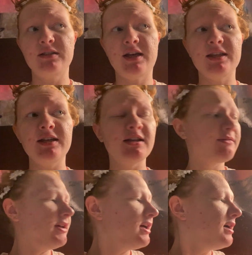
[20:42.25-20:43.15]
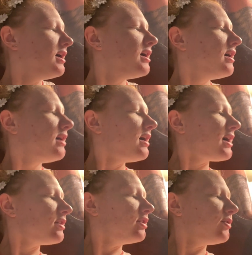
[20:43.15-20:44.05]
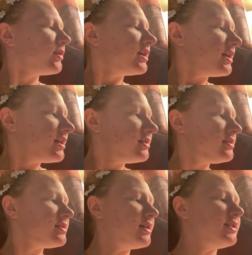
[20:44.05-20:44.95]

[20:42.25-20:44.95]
I don't know what it is.